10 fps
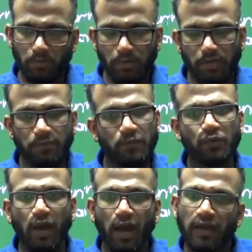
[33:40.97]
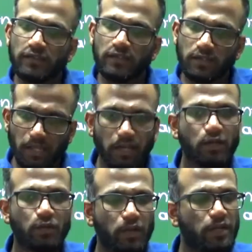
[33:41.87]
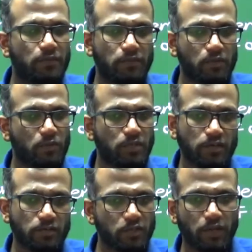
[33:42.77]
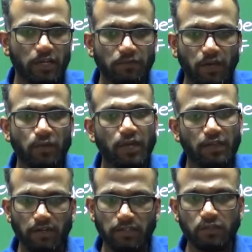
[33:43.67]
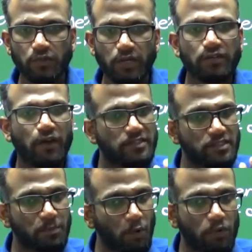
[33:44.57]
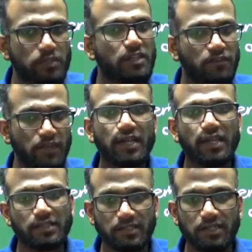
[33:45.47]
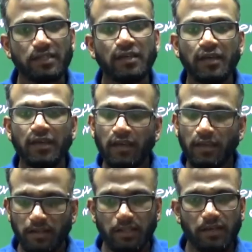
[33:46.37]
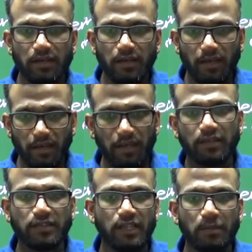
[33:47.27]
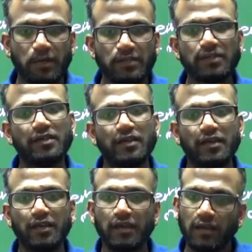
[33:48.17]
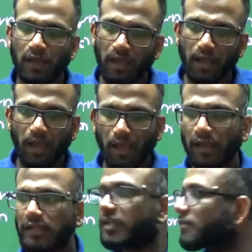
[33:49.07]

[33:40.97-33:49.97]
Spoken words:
if you ask 10 to 2025 level student, what is the most difficult lesson in the syllabus? I think